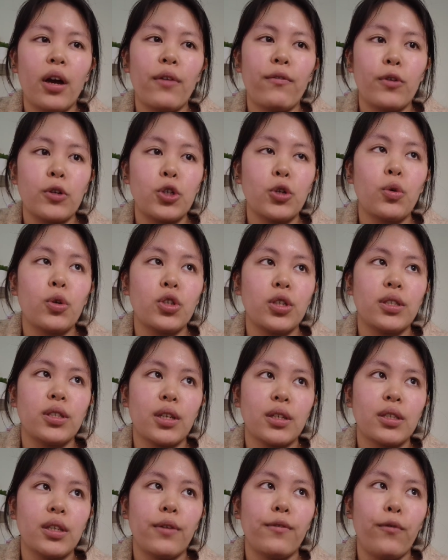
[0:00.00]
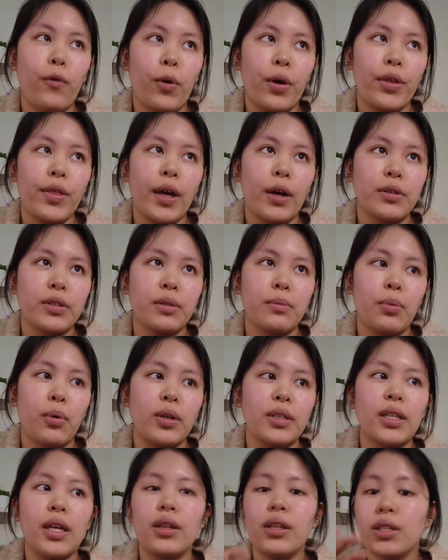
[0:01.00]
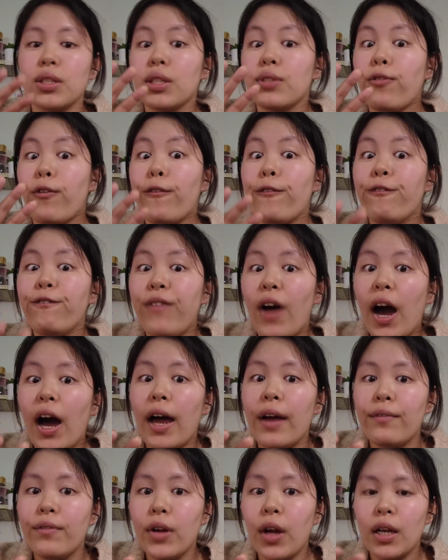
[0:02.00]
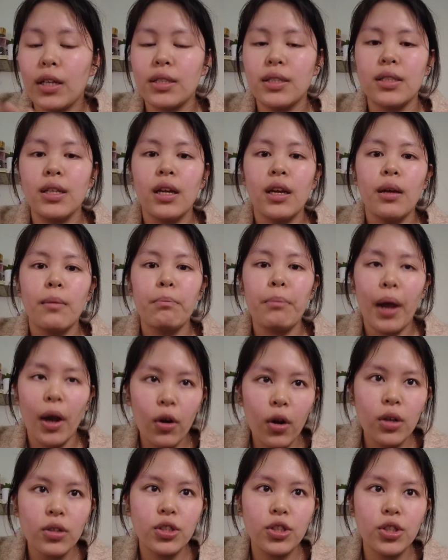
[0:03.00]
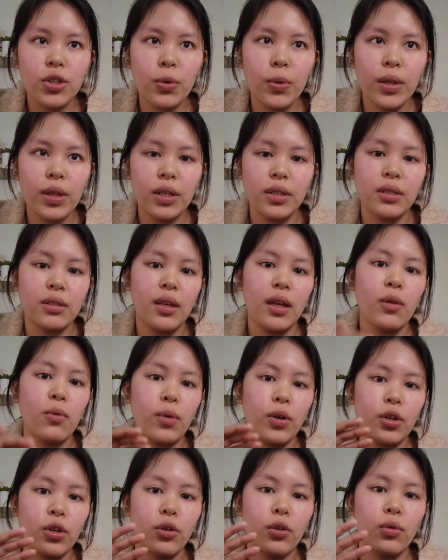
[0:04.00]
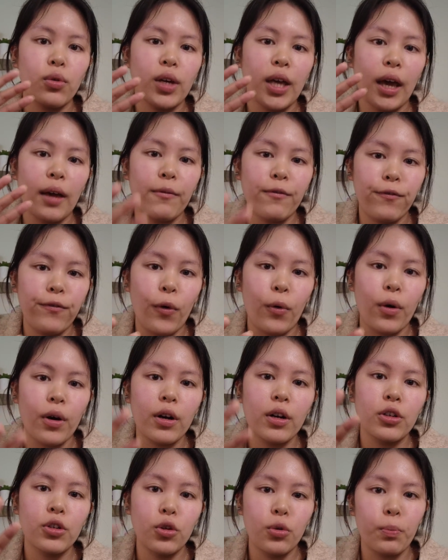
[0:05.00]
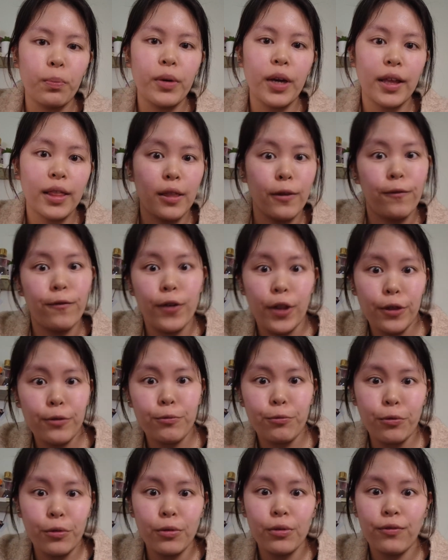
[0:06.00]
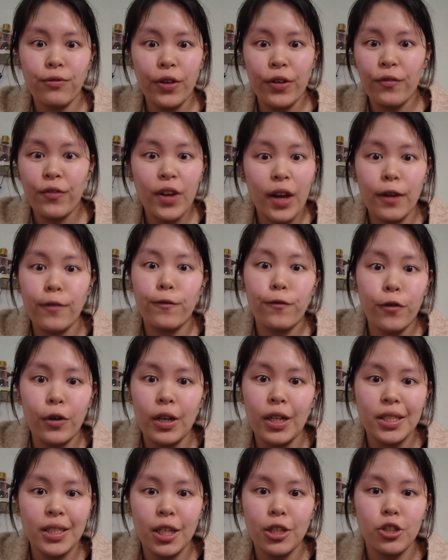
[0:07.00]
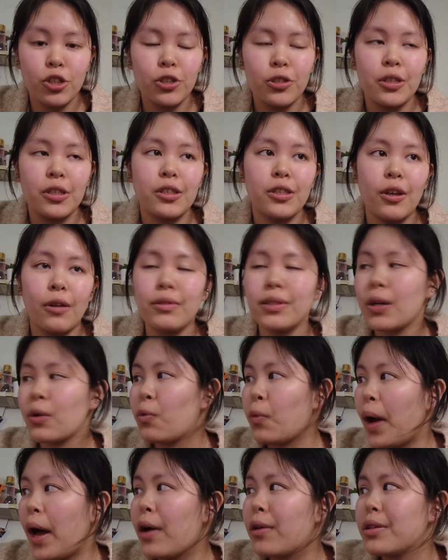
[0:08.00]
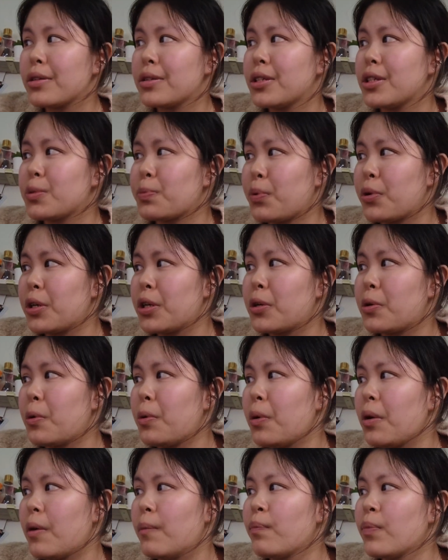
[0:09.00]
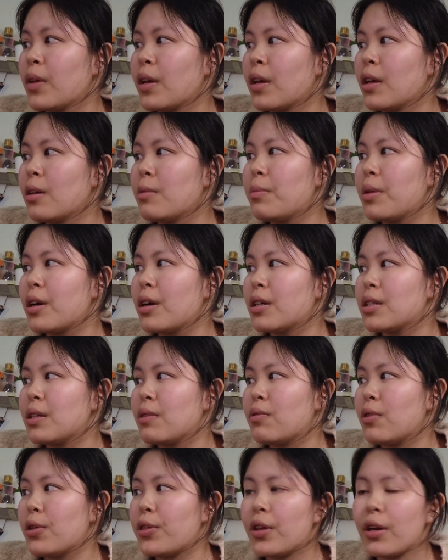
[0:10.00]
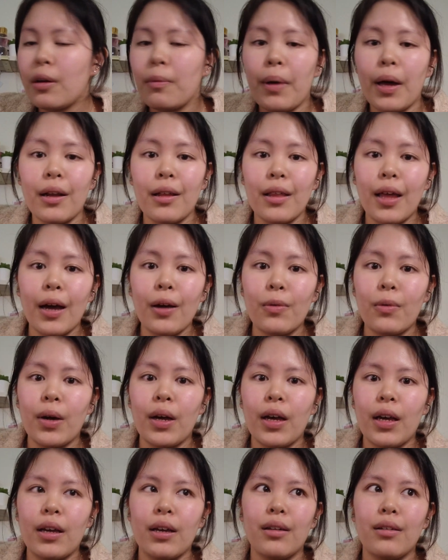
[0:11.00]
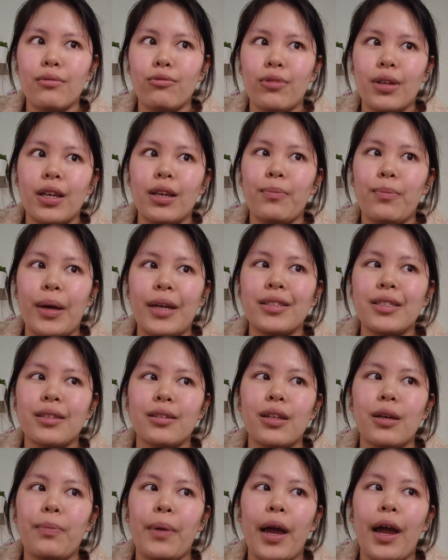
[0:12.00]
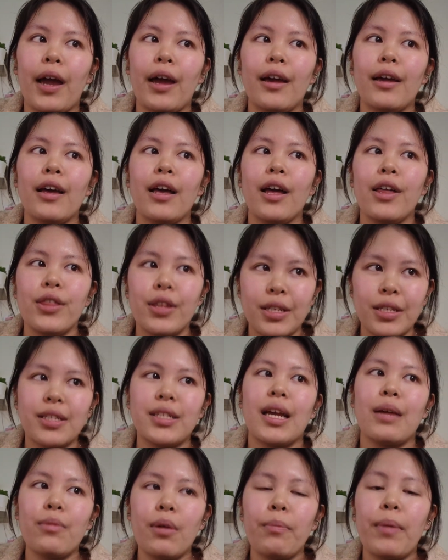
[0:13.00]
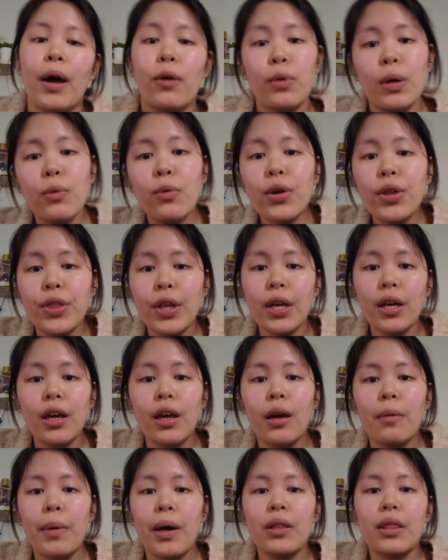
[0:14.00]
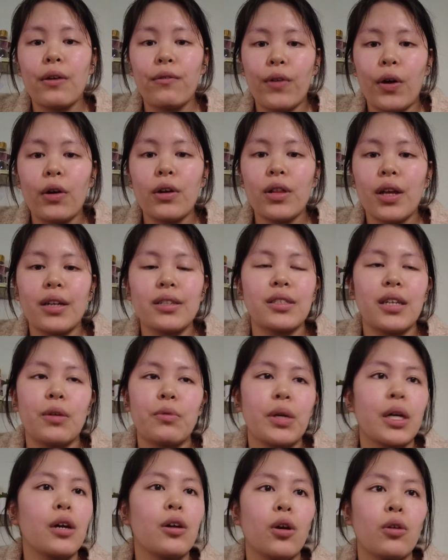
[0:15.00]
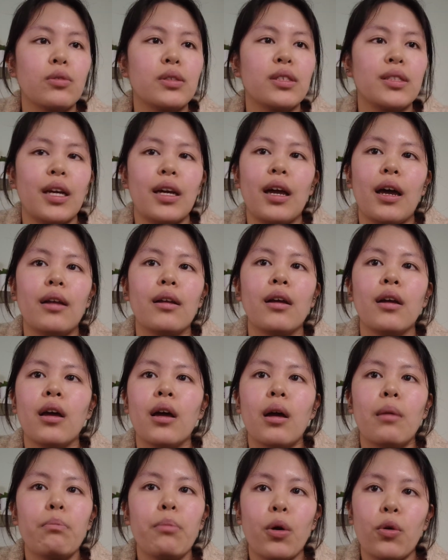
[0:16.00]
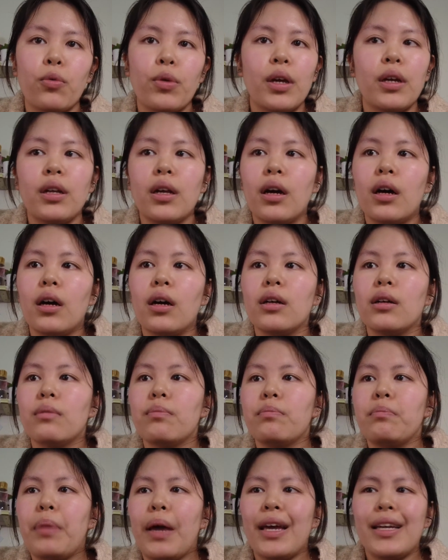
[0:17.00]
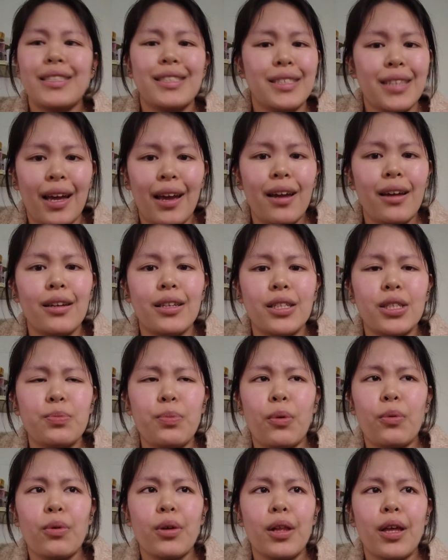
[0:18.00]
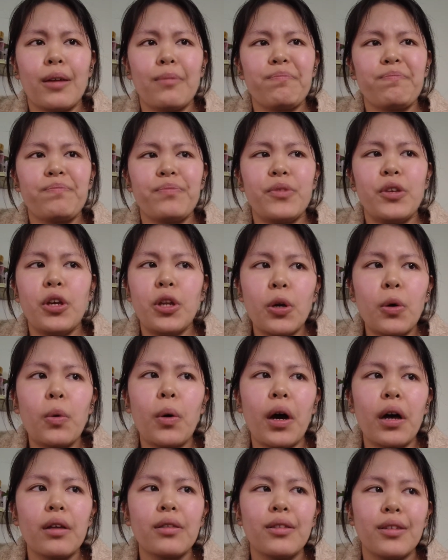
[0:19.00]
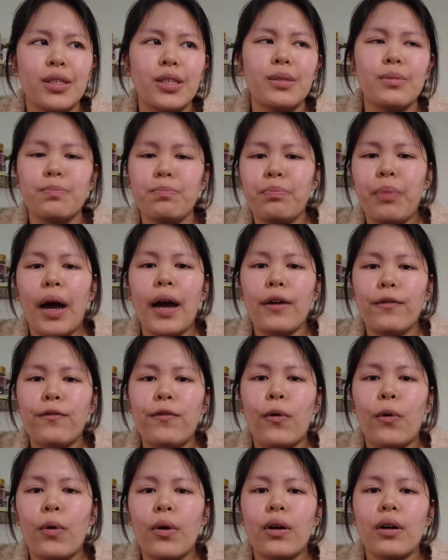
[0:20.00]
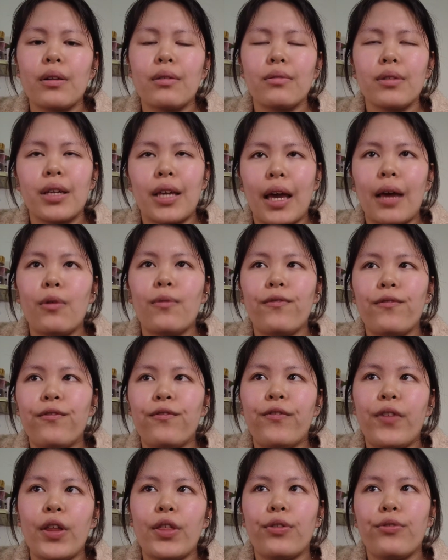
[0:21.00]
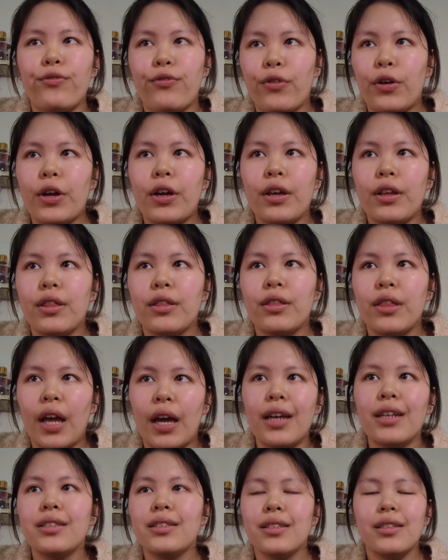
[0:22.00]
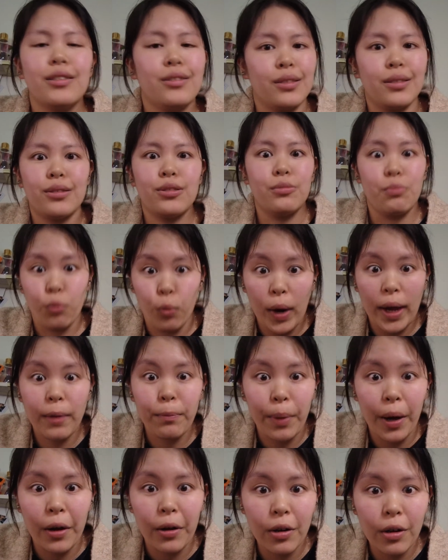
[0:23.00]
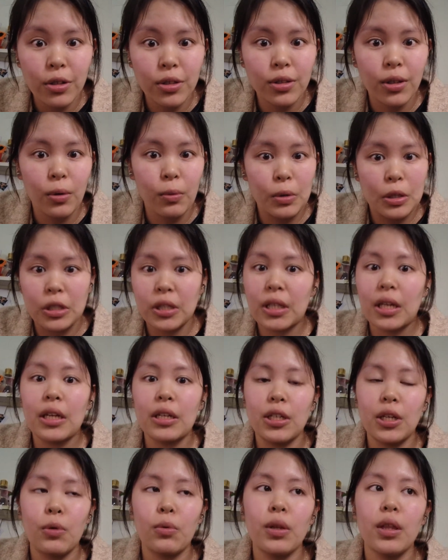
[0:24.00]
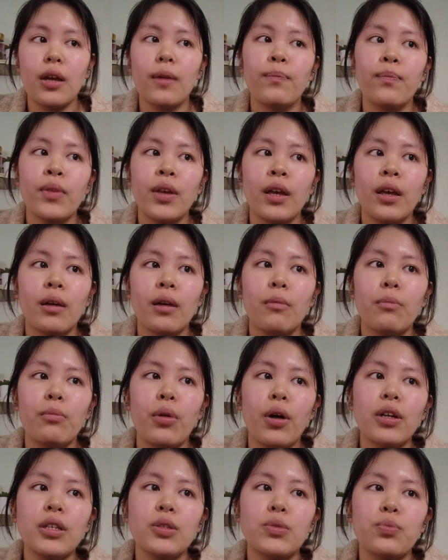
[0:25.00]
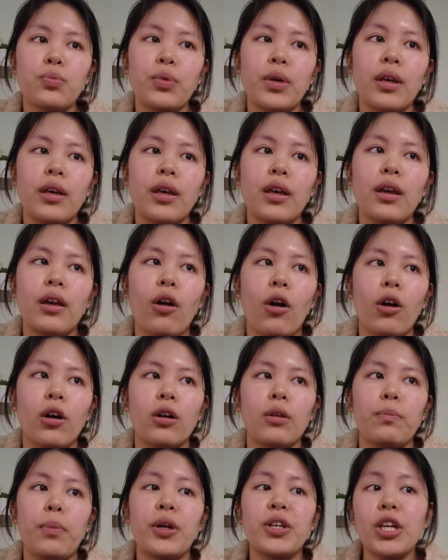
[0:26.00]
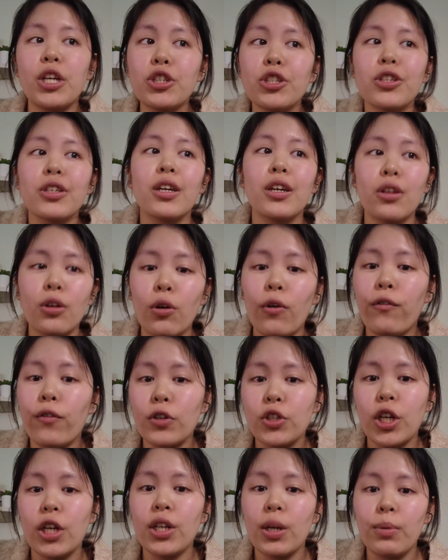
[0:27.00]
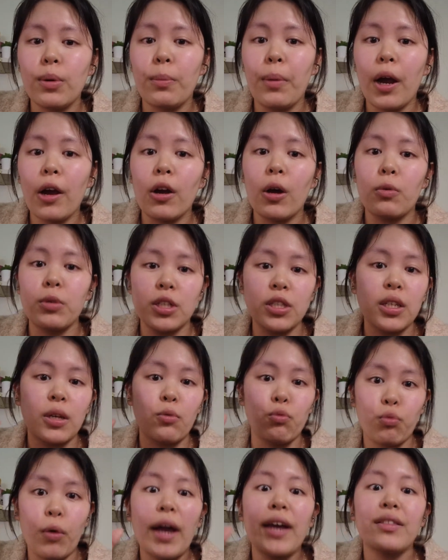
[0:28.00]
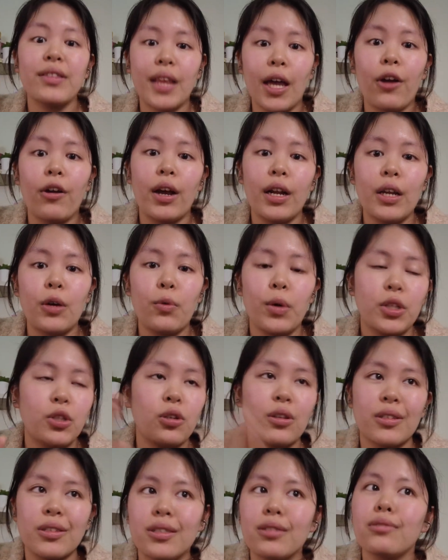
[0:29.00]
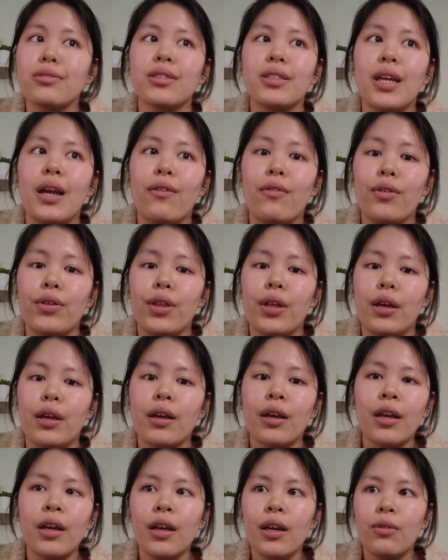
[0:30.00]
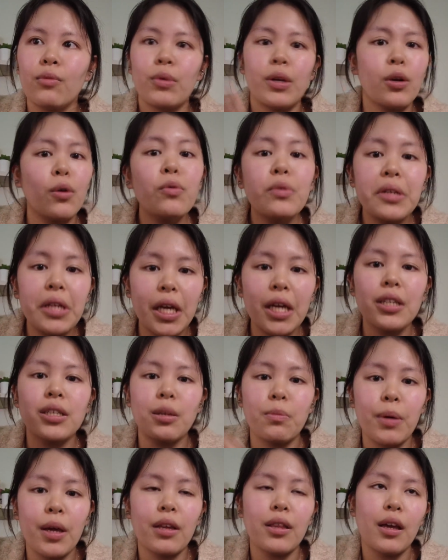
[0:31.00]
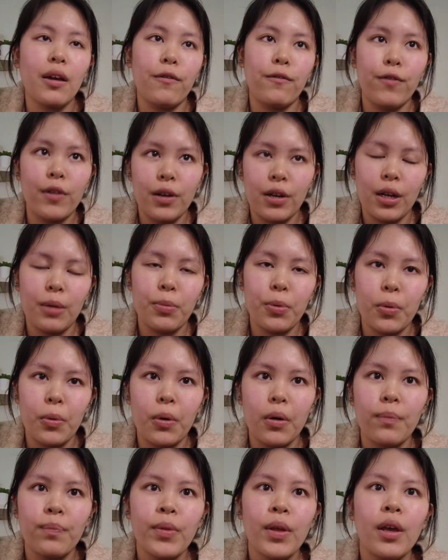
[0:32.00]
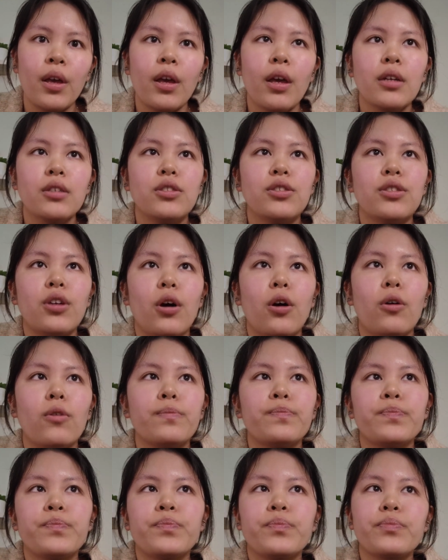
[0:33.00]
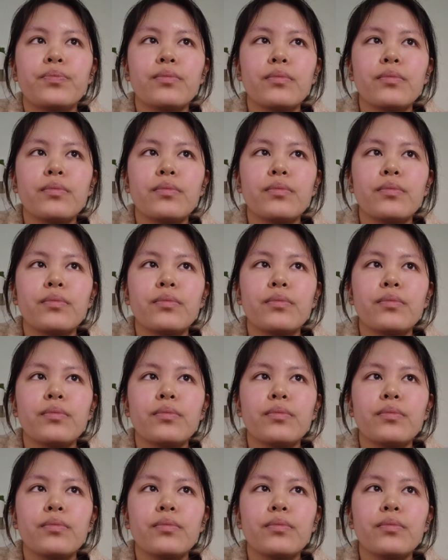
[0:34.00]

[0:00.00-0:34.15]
for 264,000 points, and this is for 5 nights. Marriott's doing this thing where you get 4, you get the fifth night free essentially. So I was like, wow, this is pretty cool, because if you think about it that way, we basically pay the same amount. We were thinking about the very last night we can go stay at Marina Bay Sands, but we're like, you know what, this buy 4 get 5th free night is way better, so we're just gonna deal with it. Plus, we are potentially going to go for JW Marriott, which is like right there anyways. You can still see everything. We don't need to be in that infinity pool. So, oh